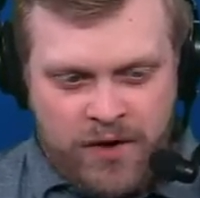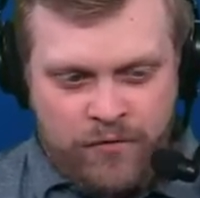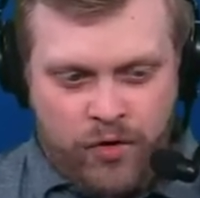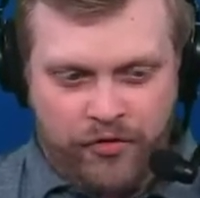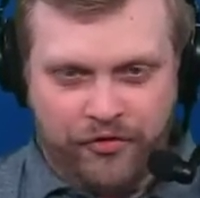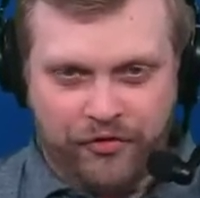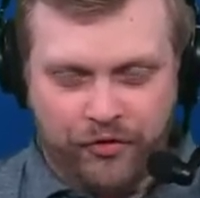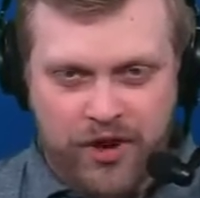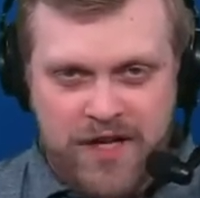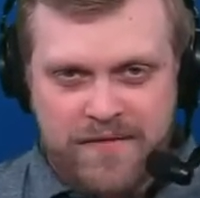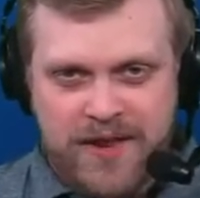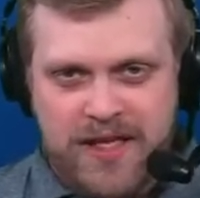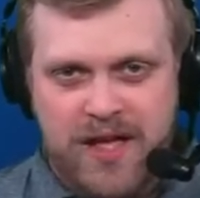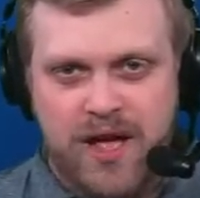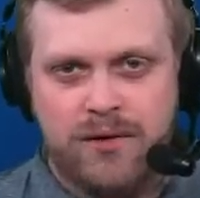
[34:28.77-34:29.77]
for free
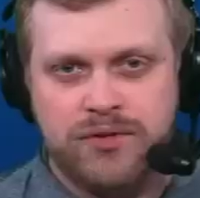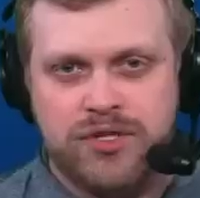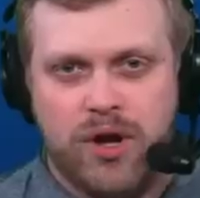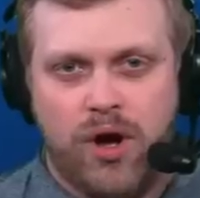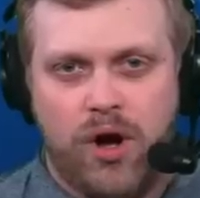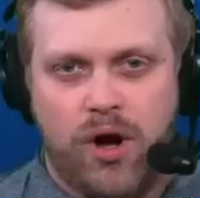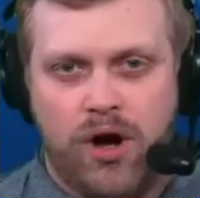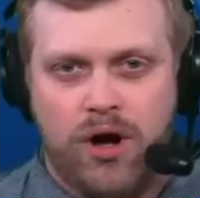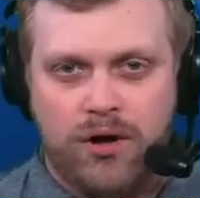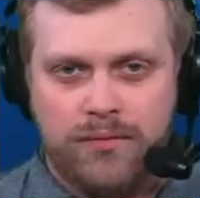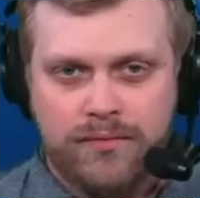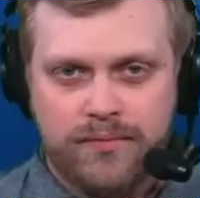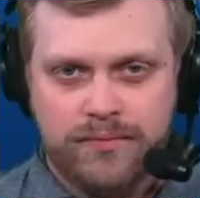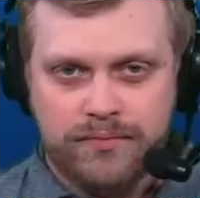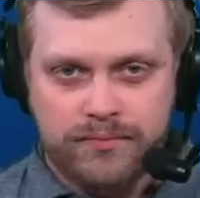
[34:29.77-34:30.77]
videos
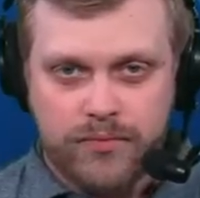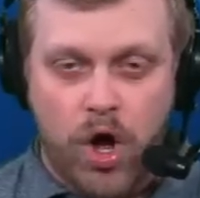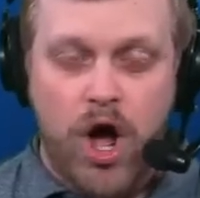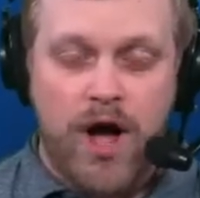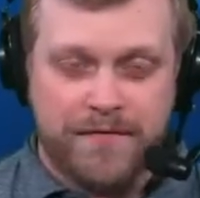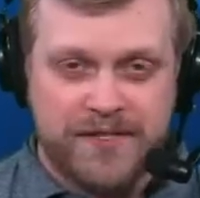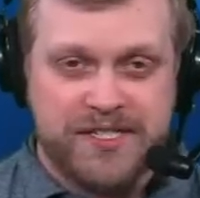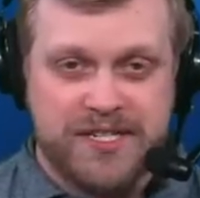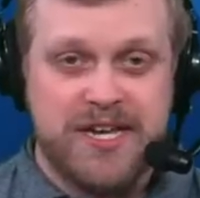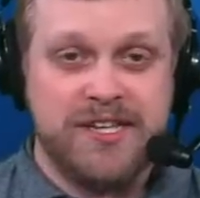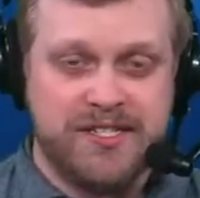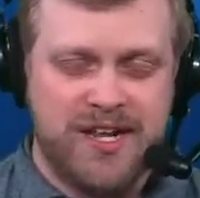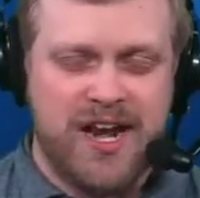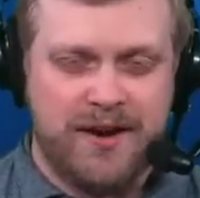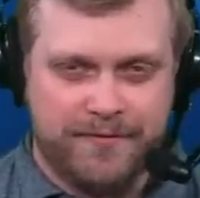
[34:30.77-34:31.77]
all off
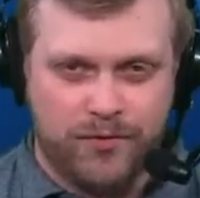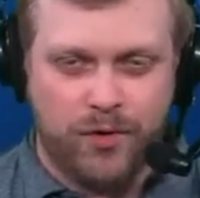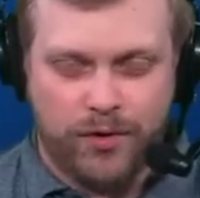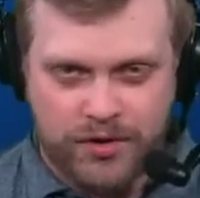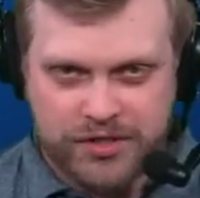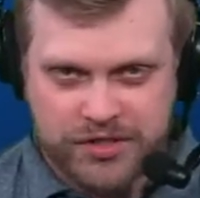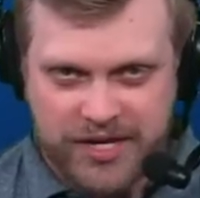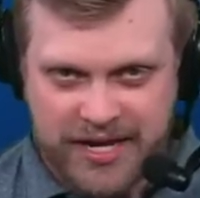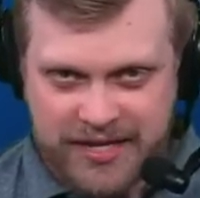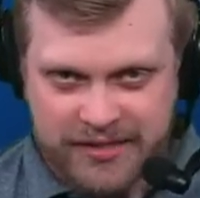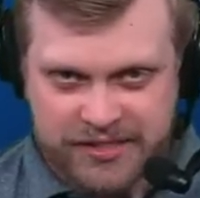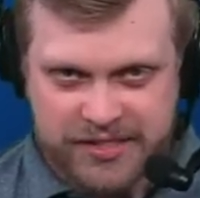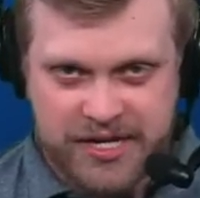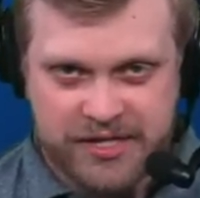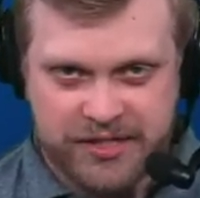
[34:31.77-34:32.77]
season and, of course, in
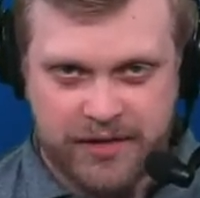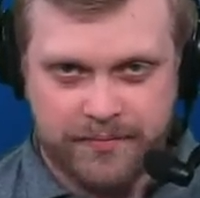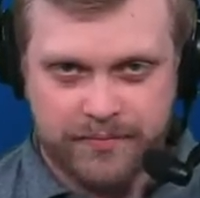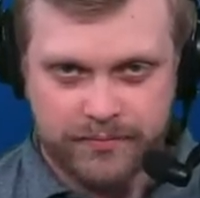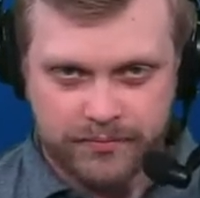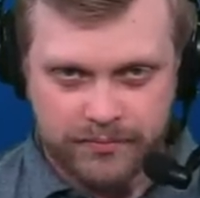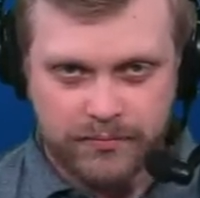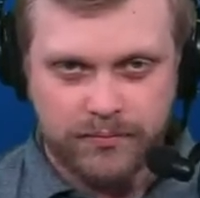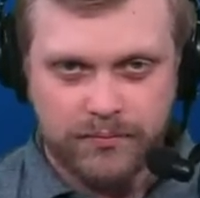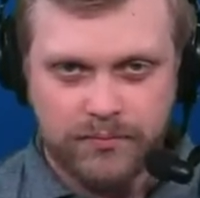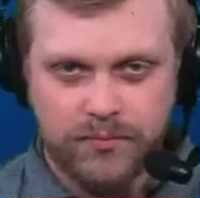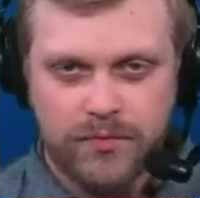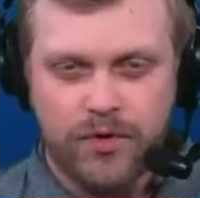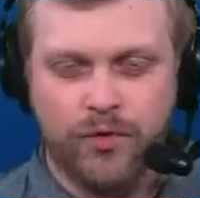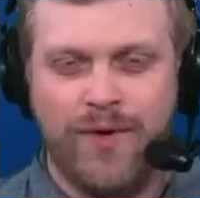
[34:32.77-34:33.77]
season
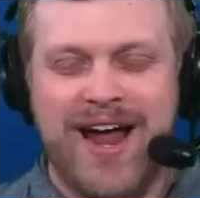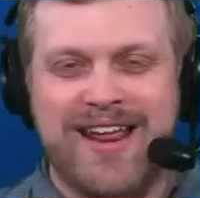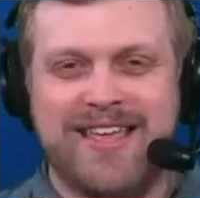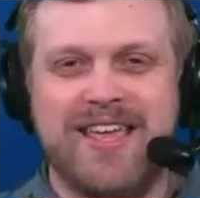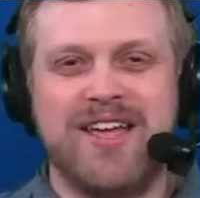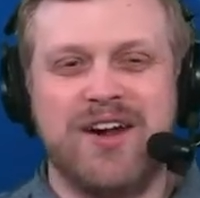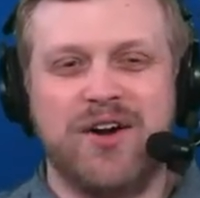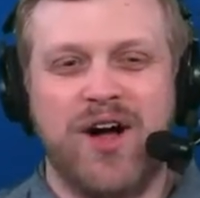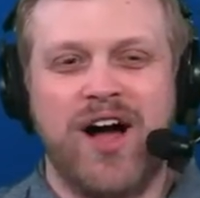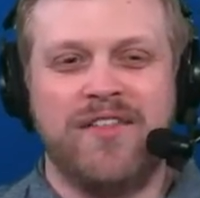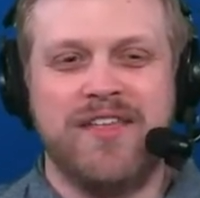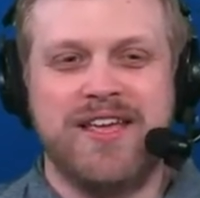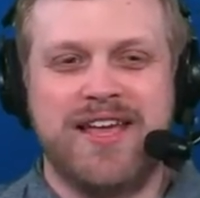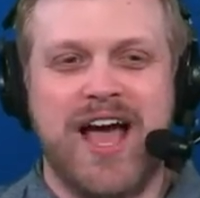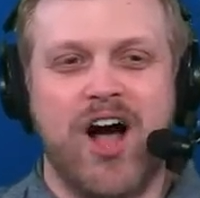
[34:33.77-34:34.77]
right here
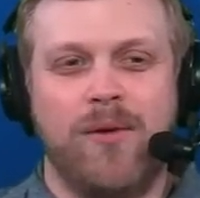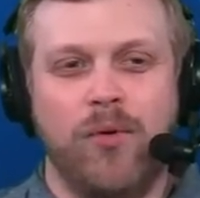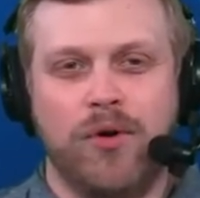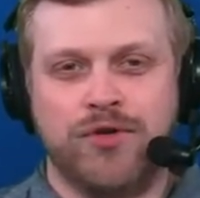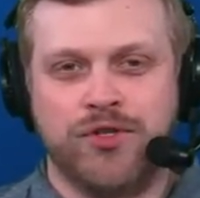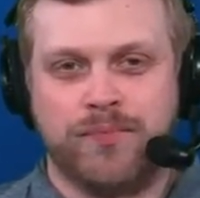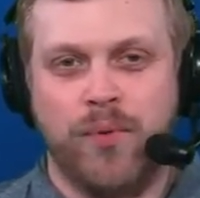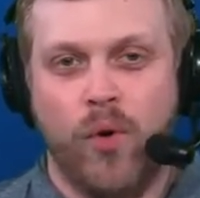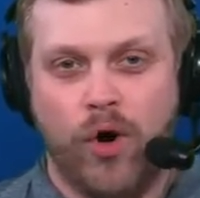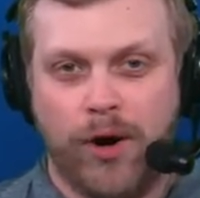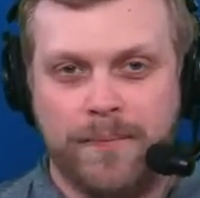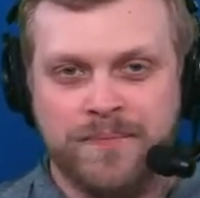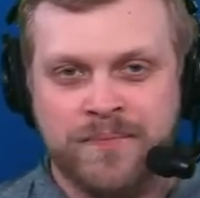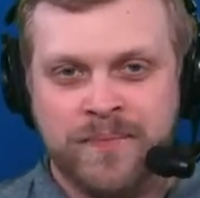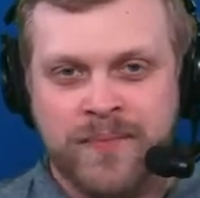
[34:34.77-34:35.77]
on the Cowboys Report.